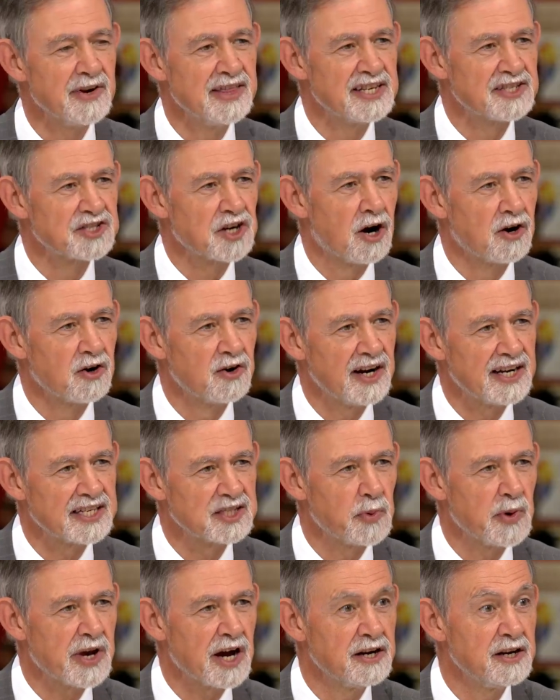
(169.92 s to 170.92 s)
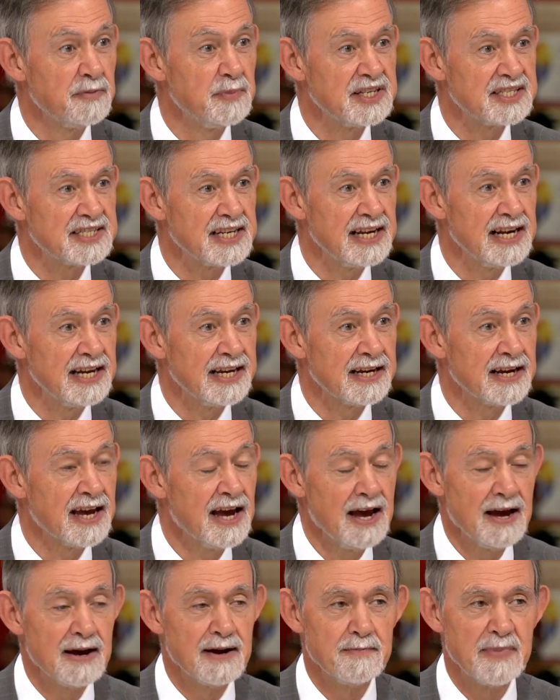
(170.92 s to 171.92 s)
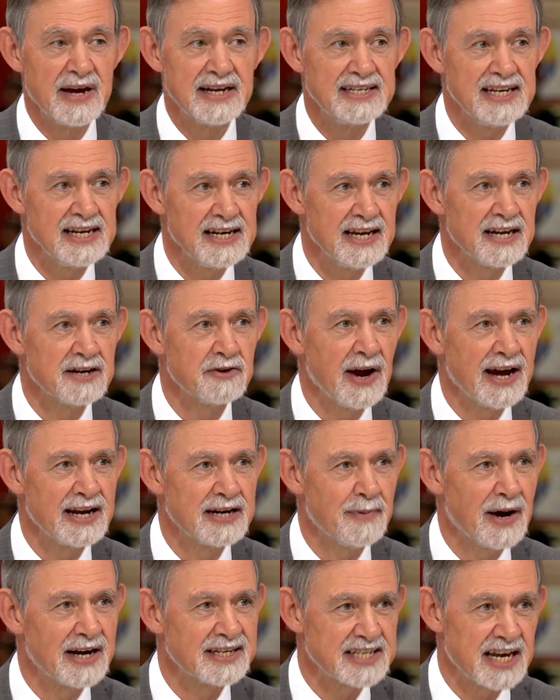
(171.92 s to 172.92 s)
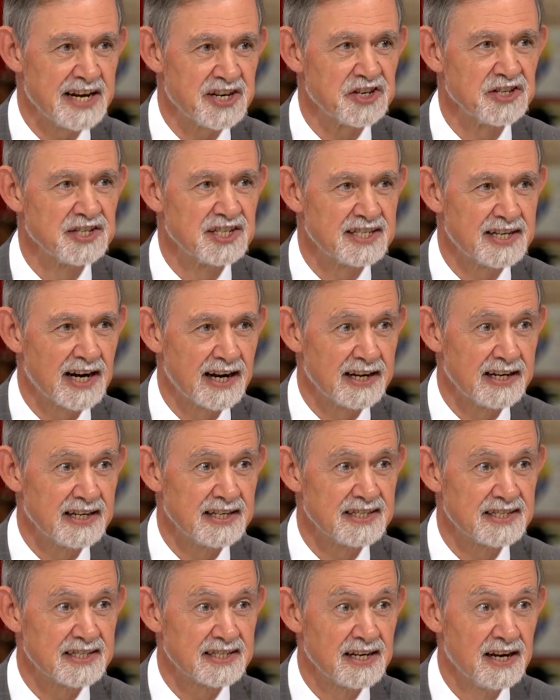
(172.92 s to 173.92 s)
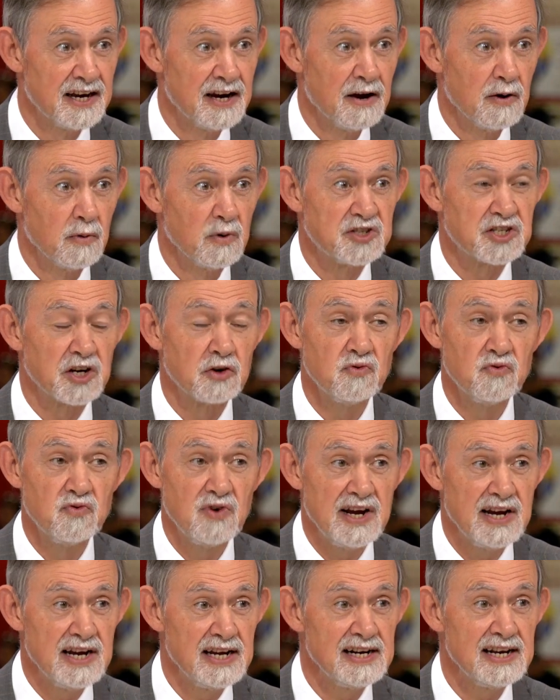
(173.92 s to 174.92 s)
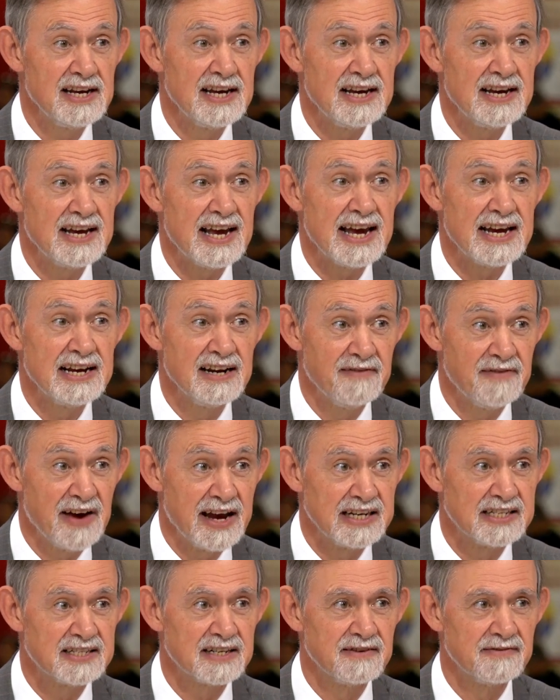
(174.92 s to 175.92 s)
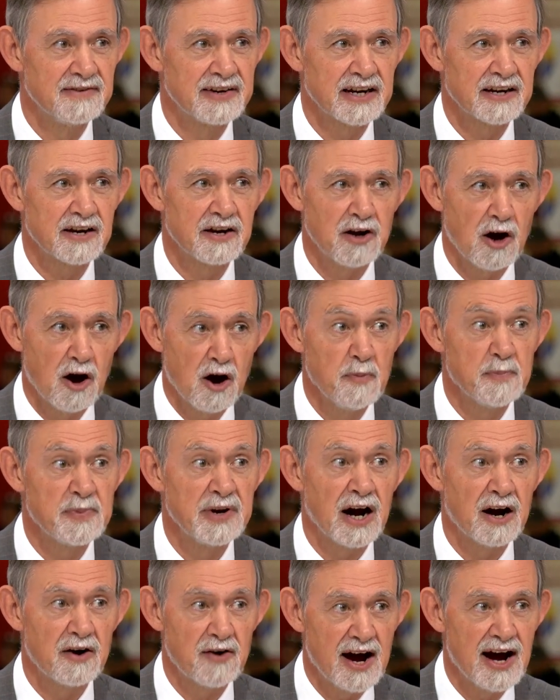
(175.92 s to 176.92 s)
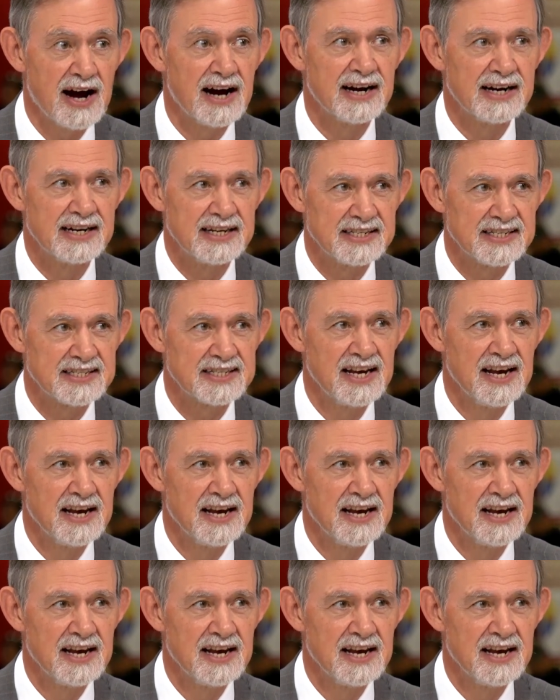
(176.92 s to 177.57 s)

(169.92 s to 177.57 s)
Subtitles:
in this Congress, we're going to be seeing Mendelian randomization studies, which are really innovative and are going to open our eyes,